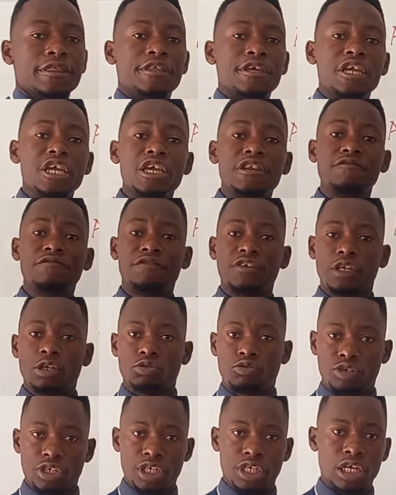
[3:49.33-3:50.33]
The
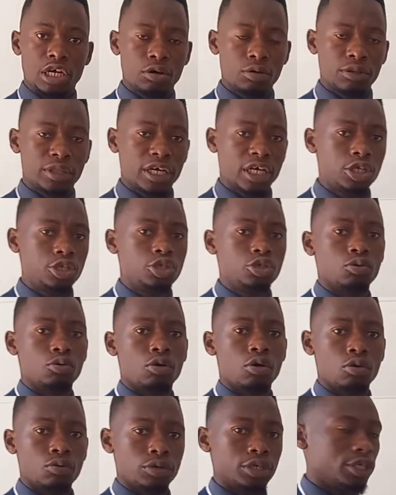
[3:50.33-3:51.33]
inventory now that you
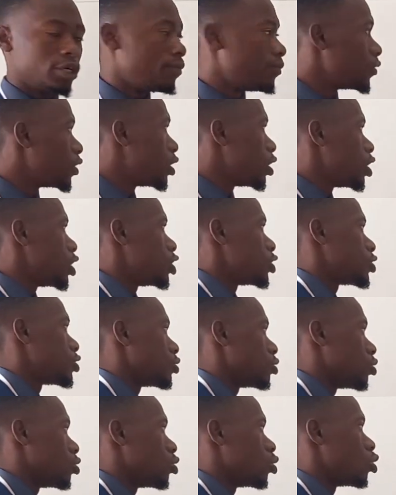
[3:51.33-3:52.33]
hold.
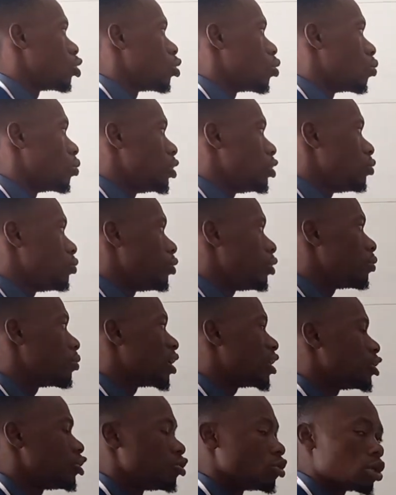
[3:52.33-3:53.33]
So when we
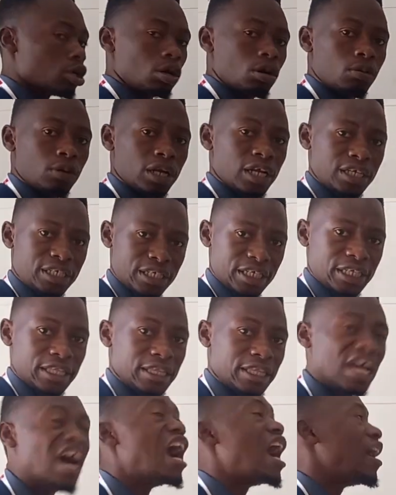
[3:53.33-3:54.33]
want to calculate the